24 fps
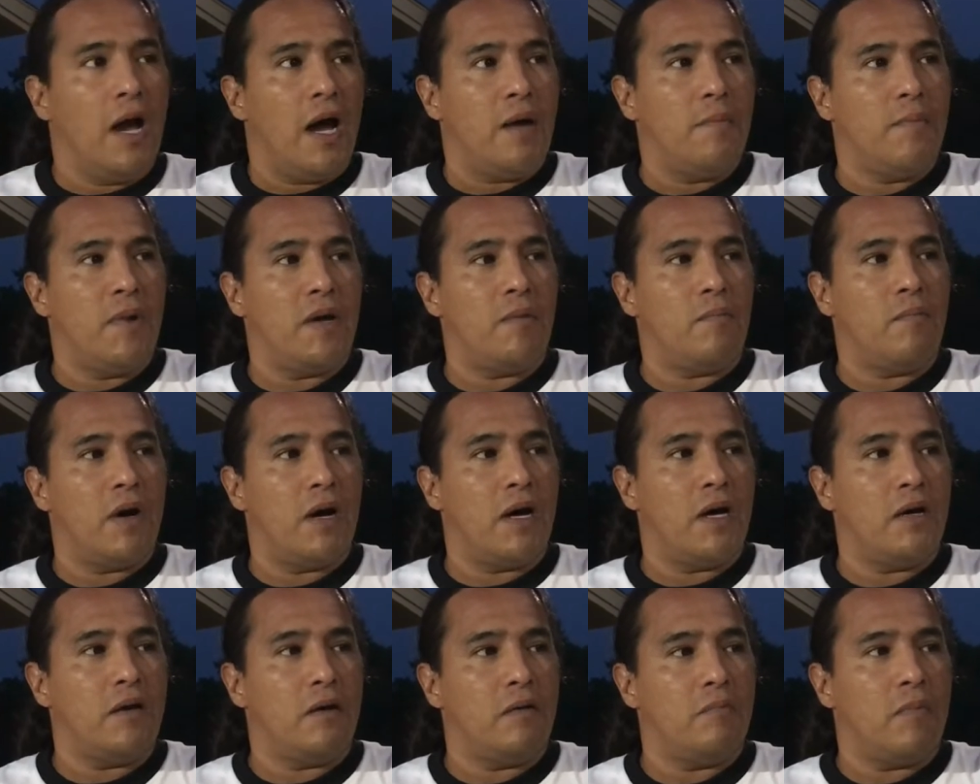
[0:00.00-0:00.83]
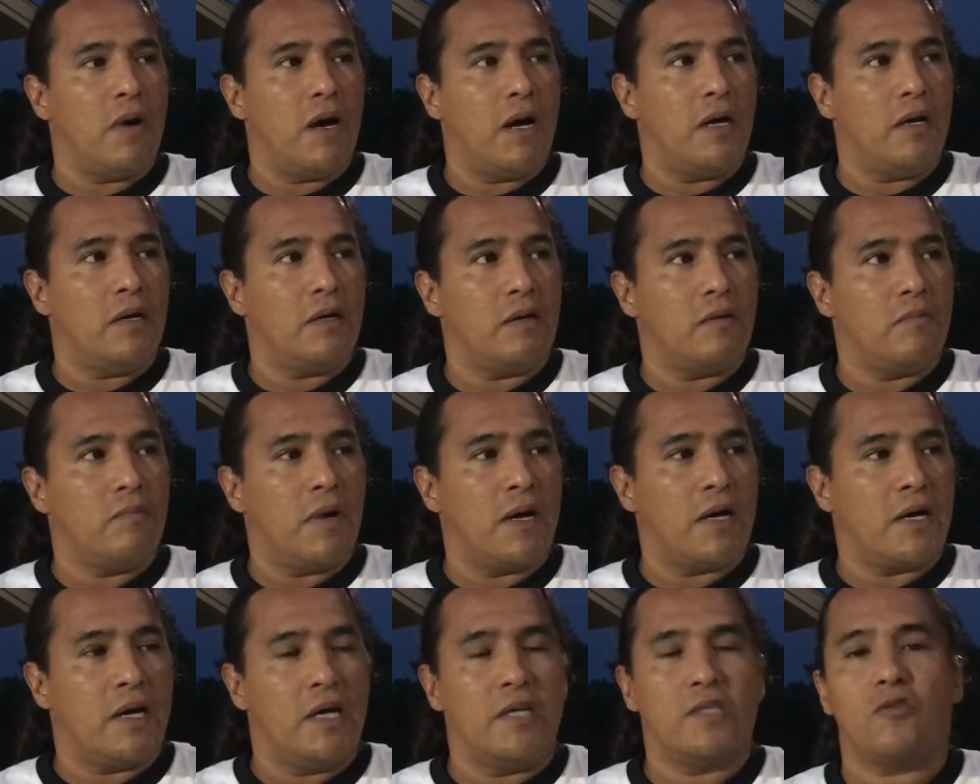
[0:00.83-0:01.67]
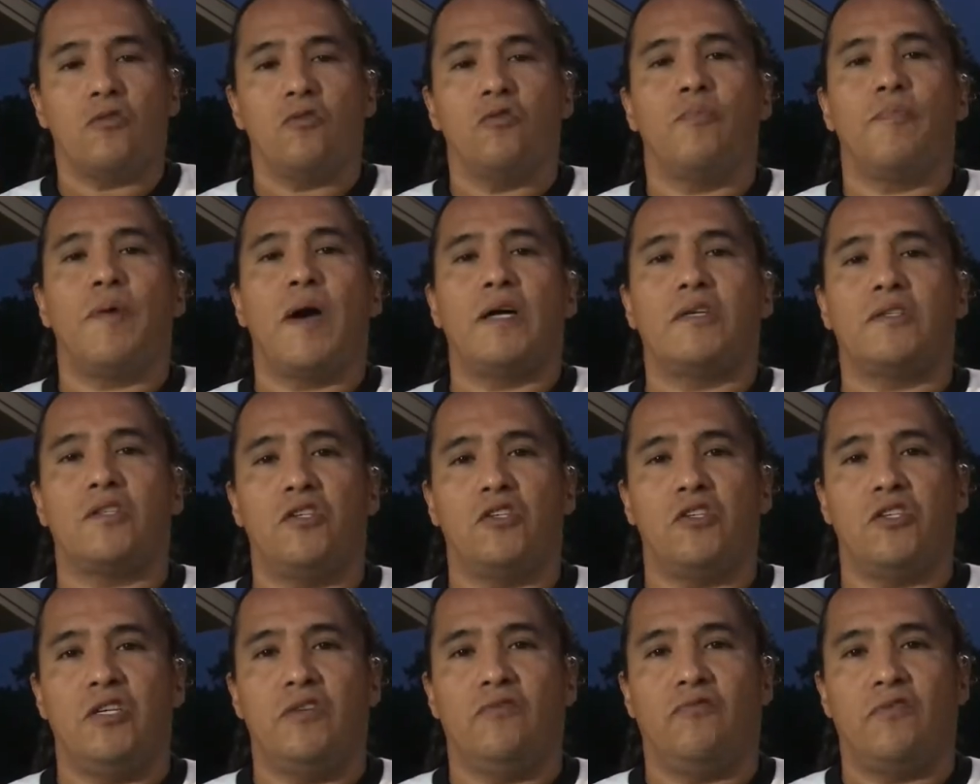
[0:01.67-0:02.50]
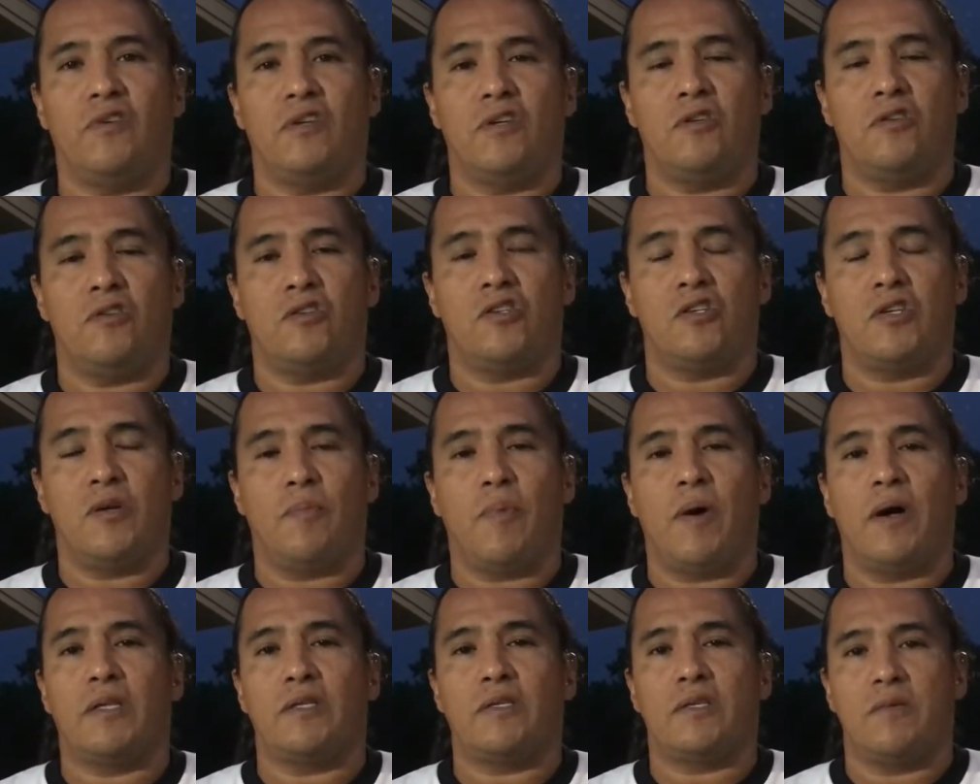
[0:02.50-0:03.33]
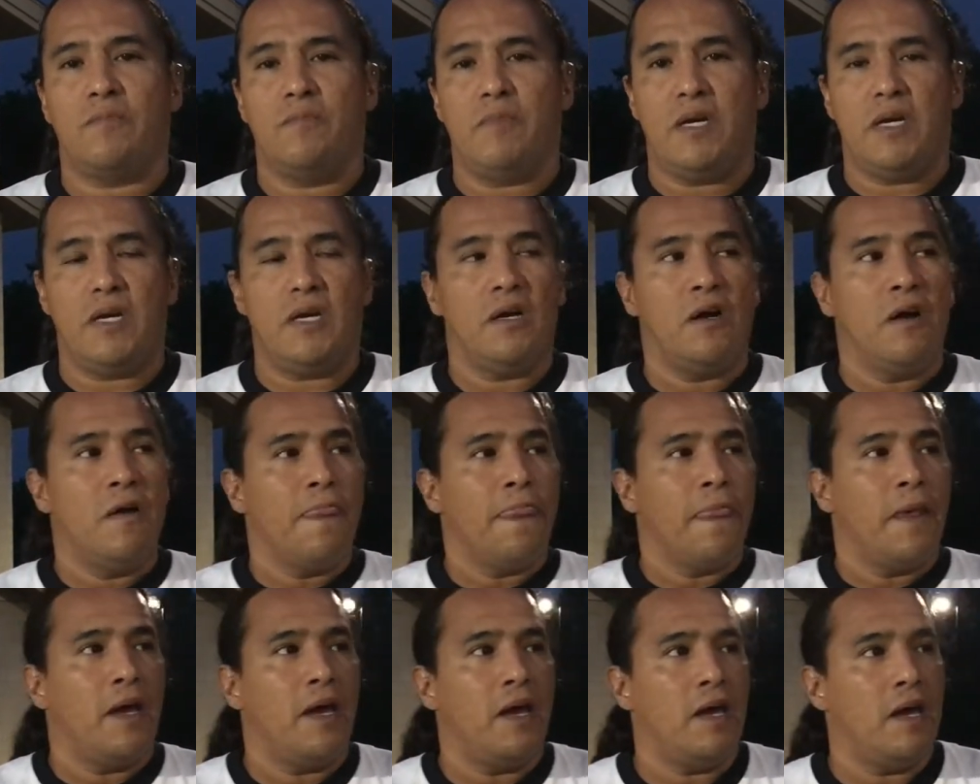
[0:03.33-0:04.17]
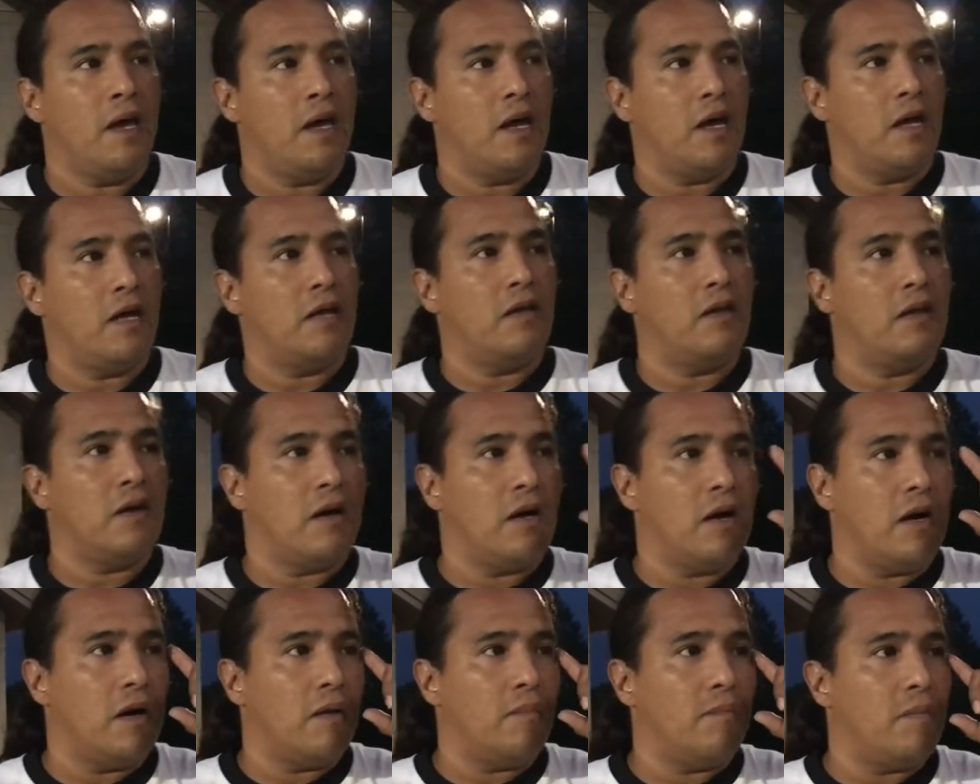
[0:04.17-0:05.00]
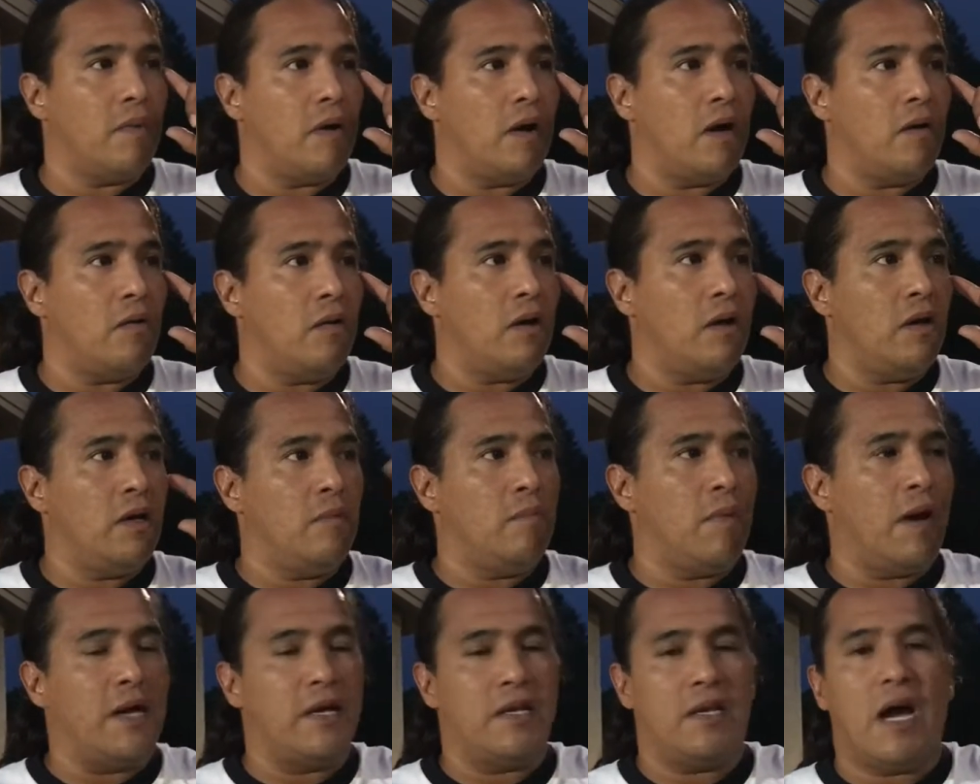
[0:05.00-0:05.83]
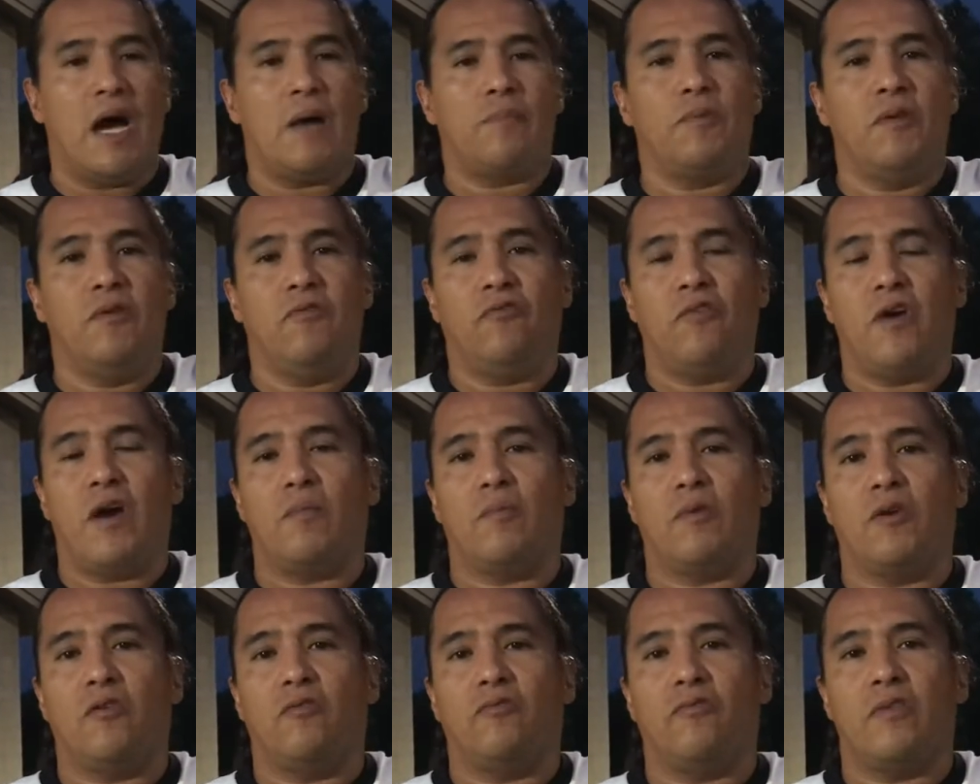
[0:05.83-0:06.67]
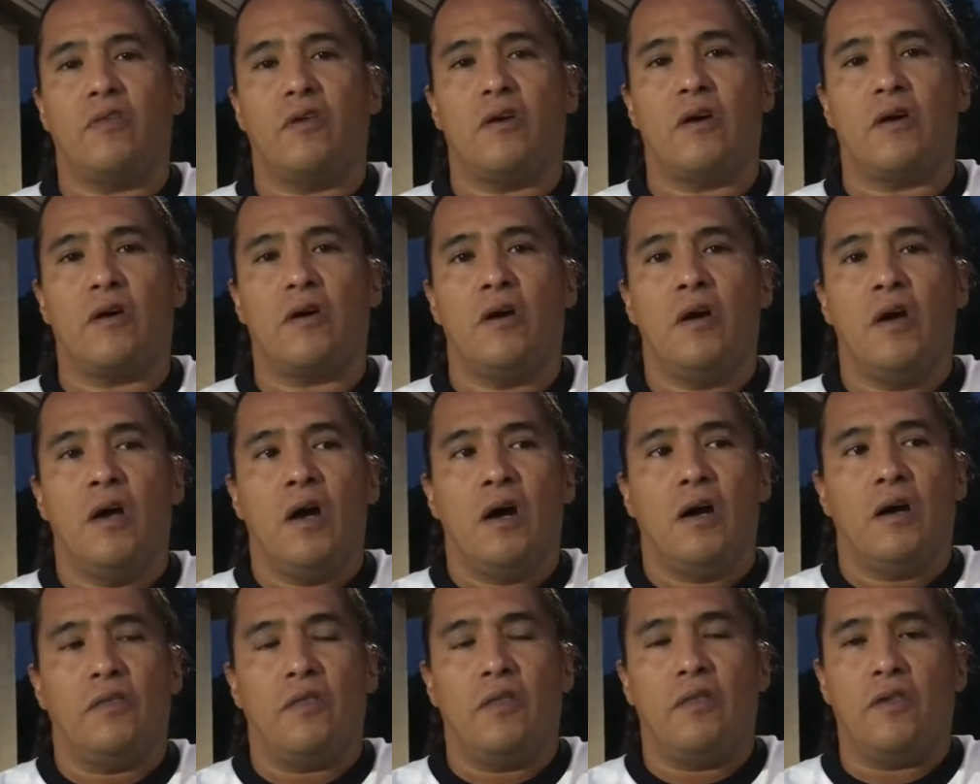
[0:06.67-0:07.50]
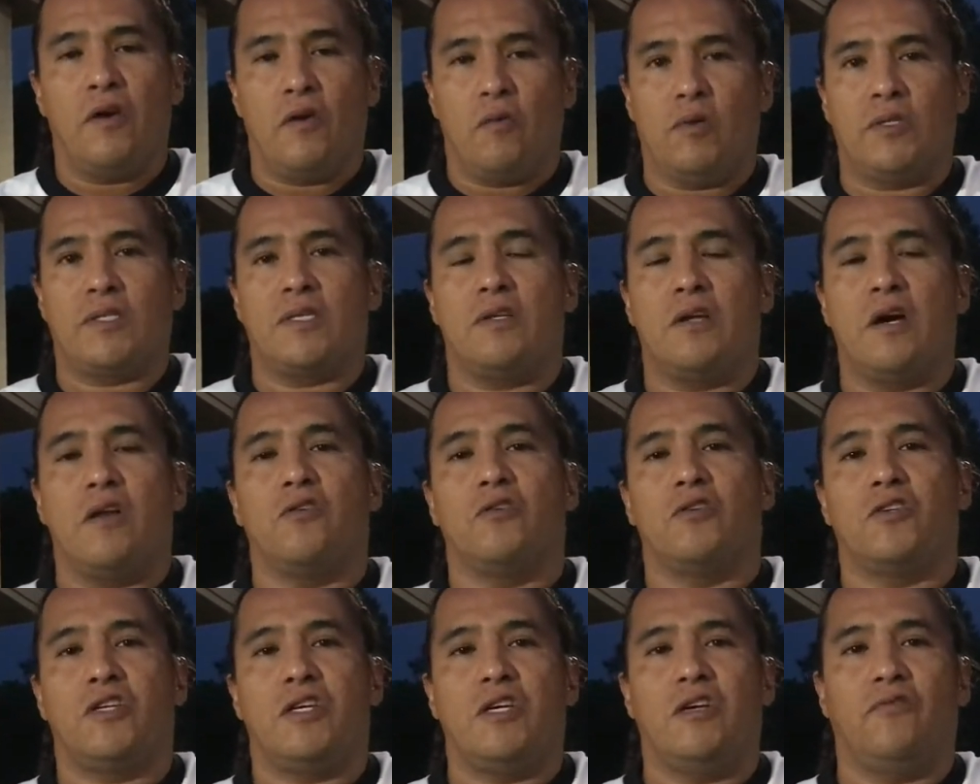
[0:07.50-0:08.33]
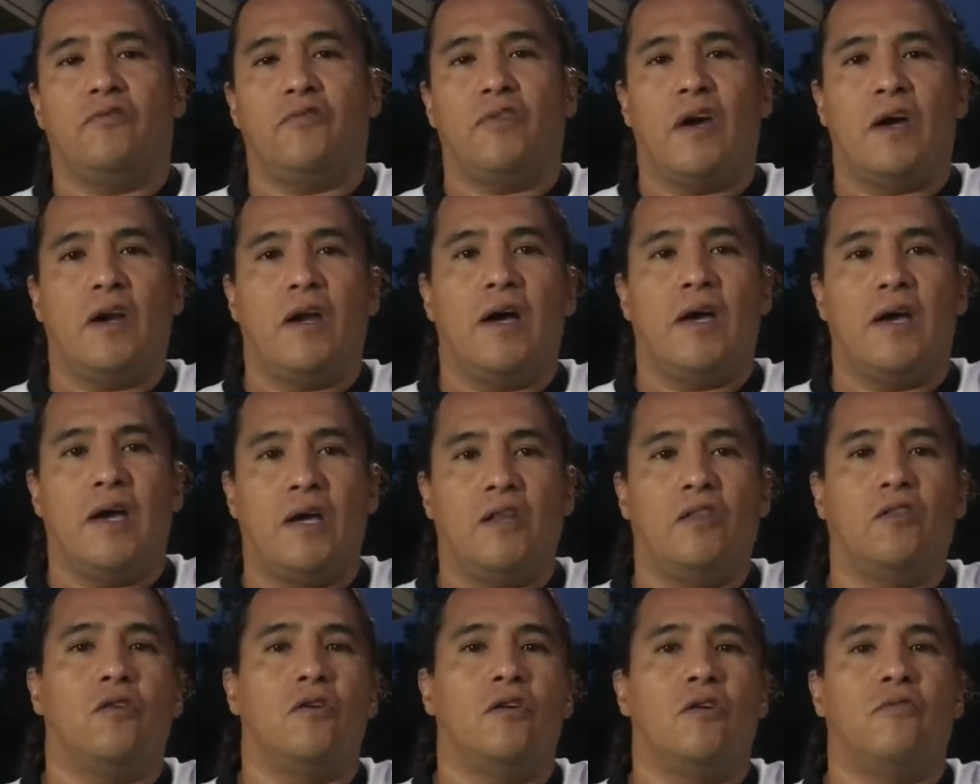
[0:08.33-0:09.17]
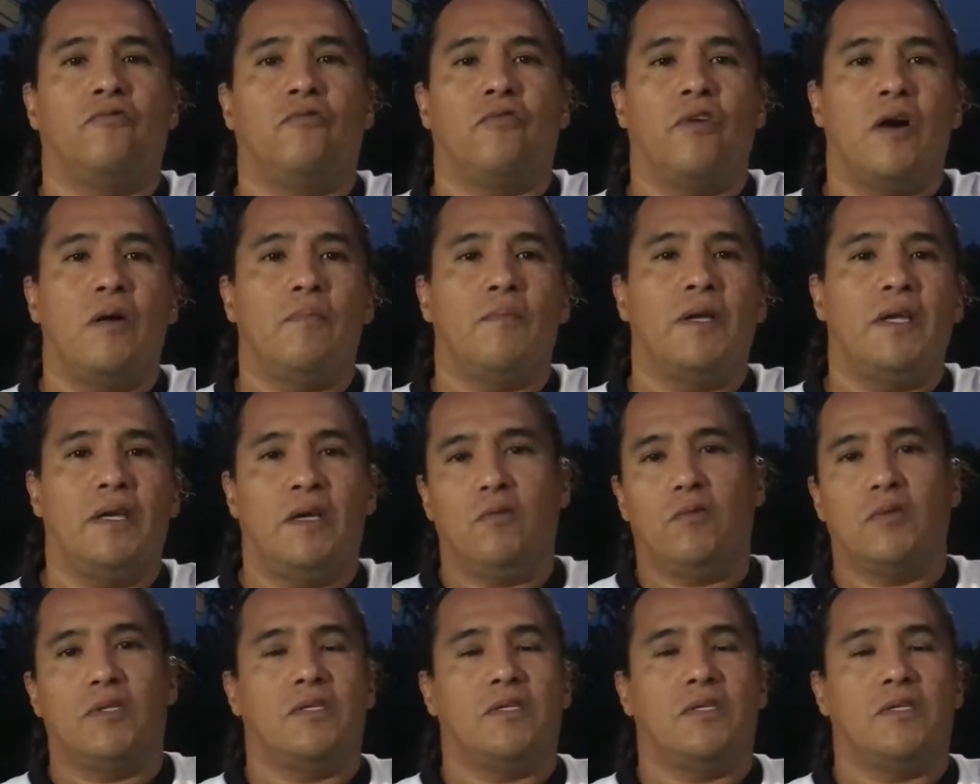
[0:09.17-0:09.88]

met my cousin who passed the chieftainship on to me, and in my adopted family over there was another chief that I had learned from, and